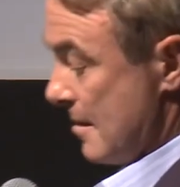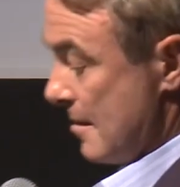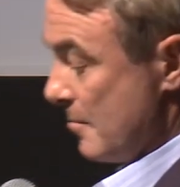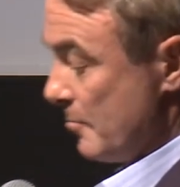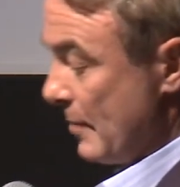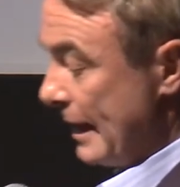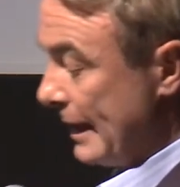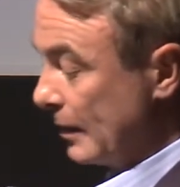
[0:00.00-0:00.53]

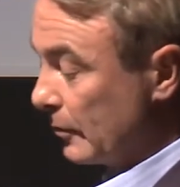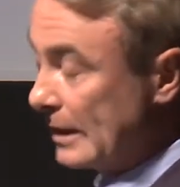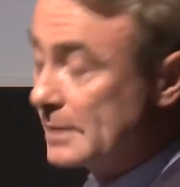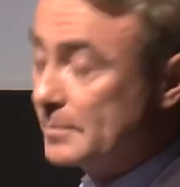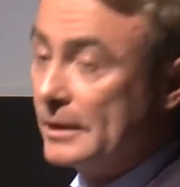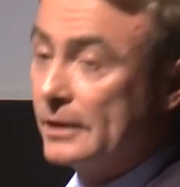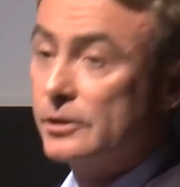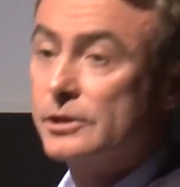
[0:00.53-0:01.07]
many great
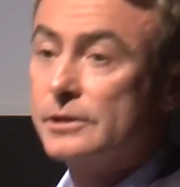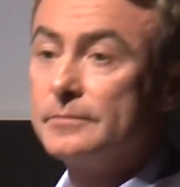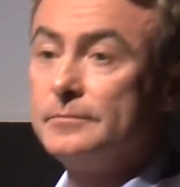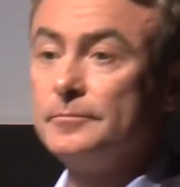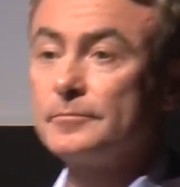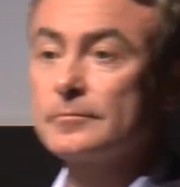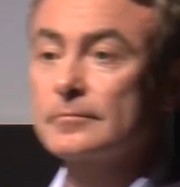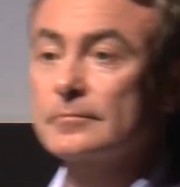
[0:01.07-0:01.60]
speakers,
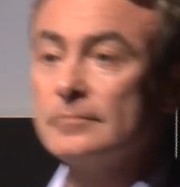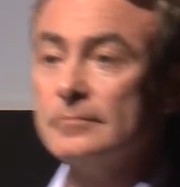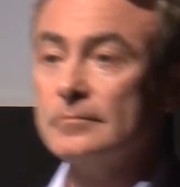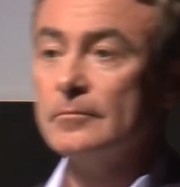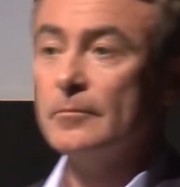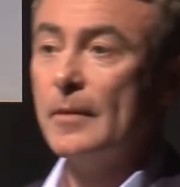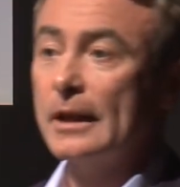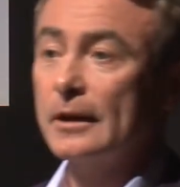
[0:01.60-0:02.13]

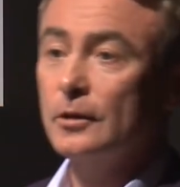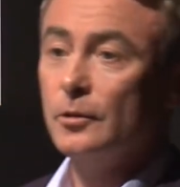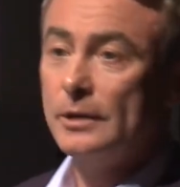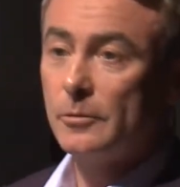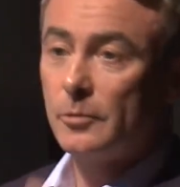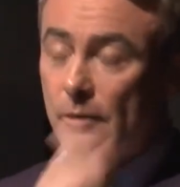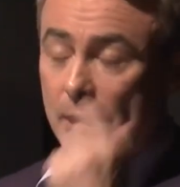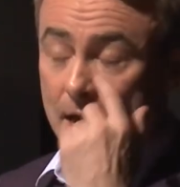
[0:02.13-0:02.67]
including
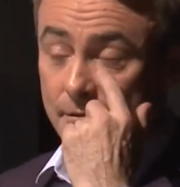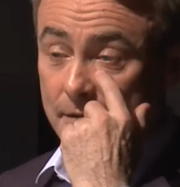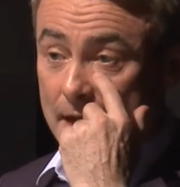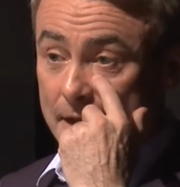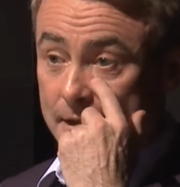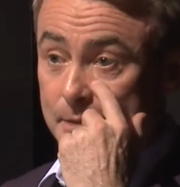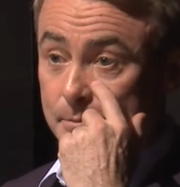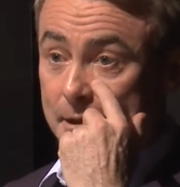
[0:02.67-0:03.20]
we're going to have
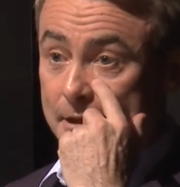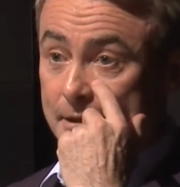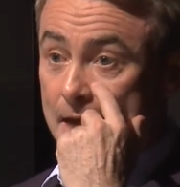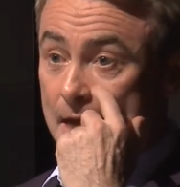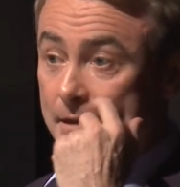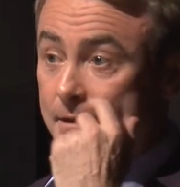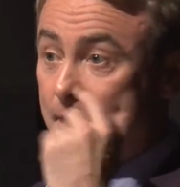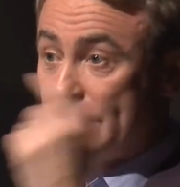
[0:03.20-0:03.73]
Andy speak at
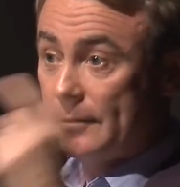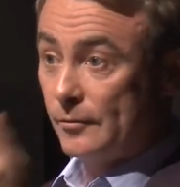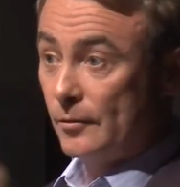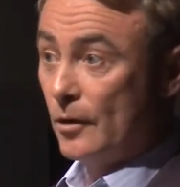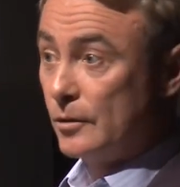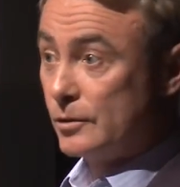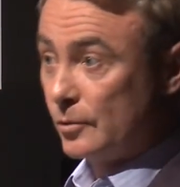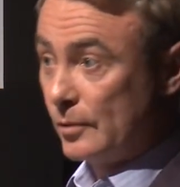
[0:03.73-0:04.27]
that, David
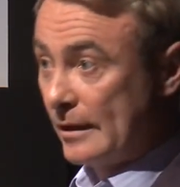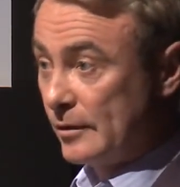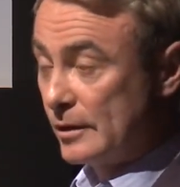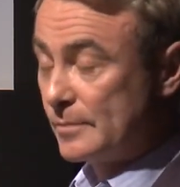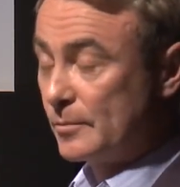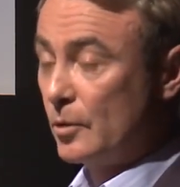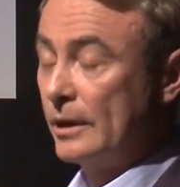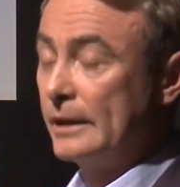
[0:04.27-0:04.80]
Rose, who you heard this
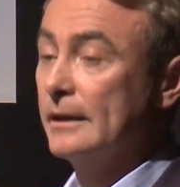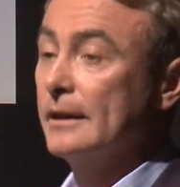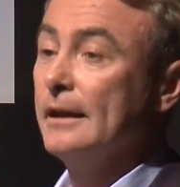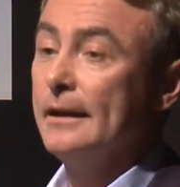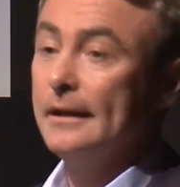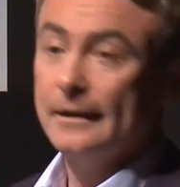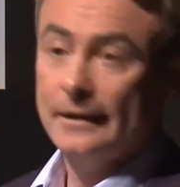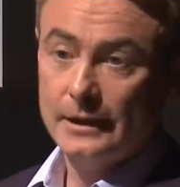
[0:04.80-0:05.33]
morning.
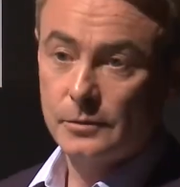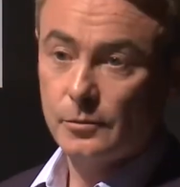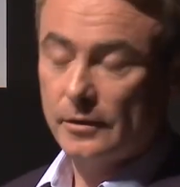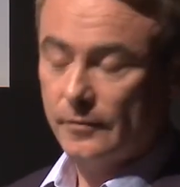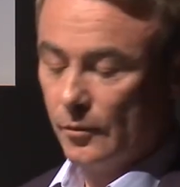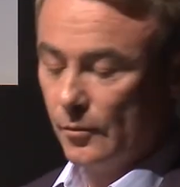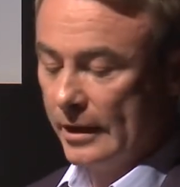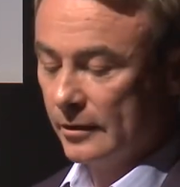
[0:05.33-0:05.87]
He's one of
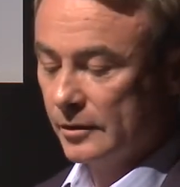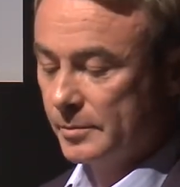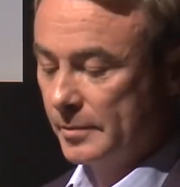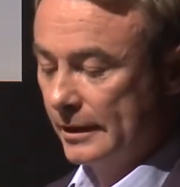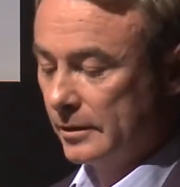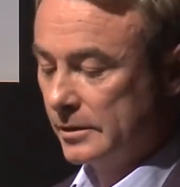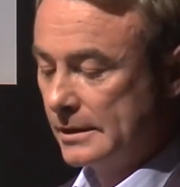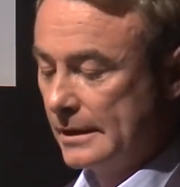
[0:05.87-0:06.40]
our regular
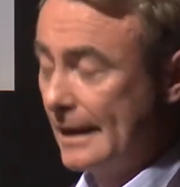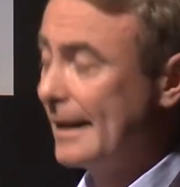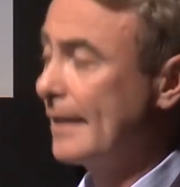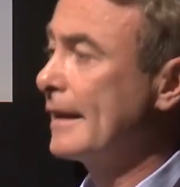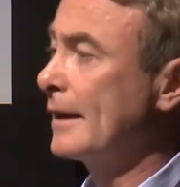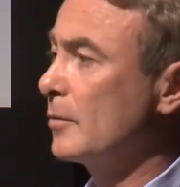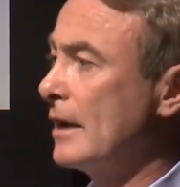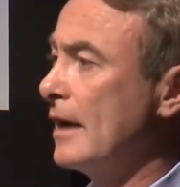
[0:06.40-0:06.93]
speakers, and I
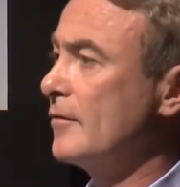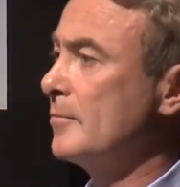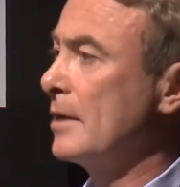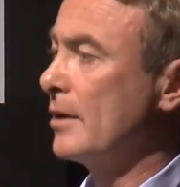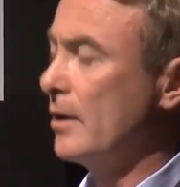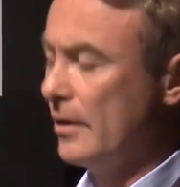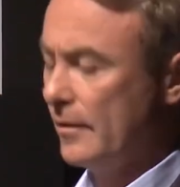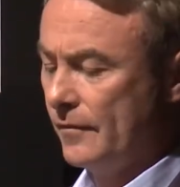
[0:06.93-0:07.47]
think we'll have about
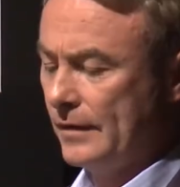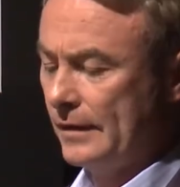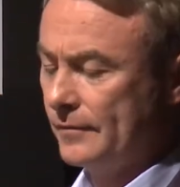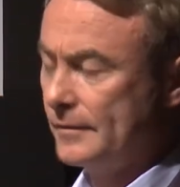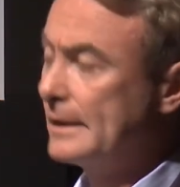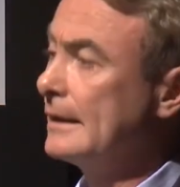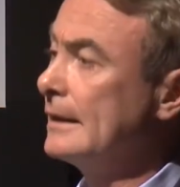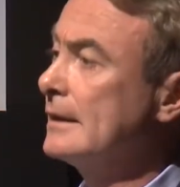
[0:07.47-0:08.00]

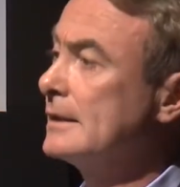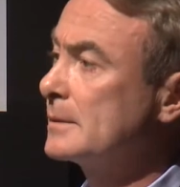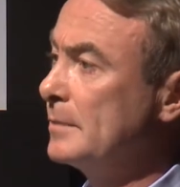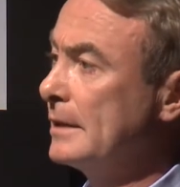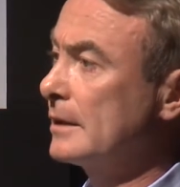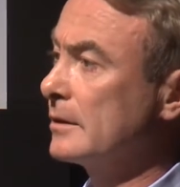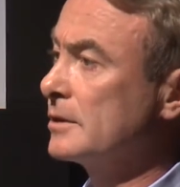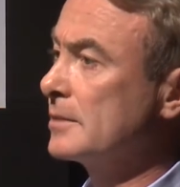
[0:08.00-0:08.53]
150
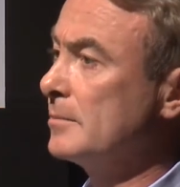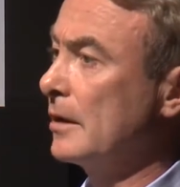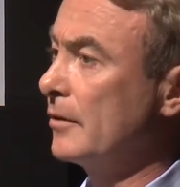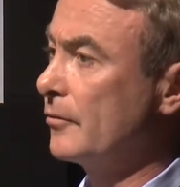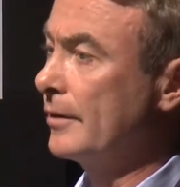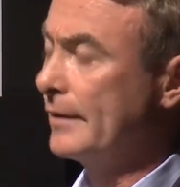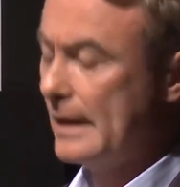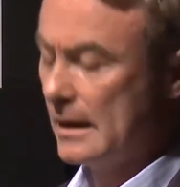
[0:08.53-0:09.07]
speakers, about
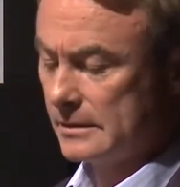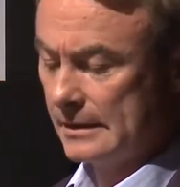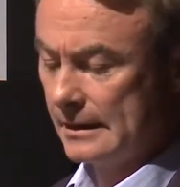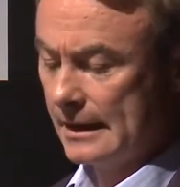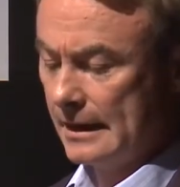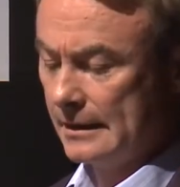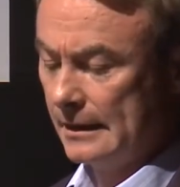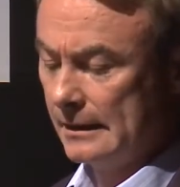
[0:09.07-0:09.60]
3,000
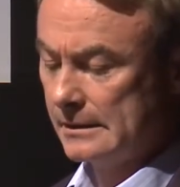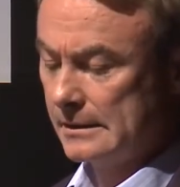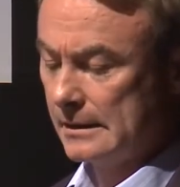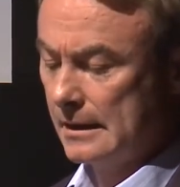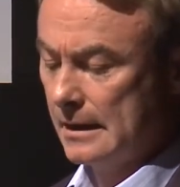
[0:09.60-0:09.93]
attendees.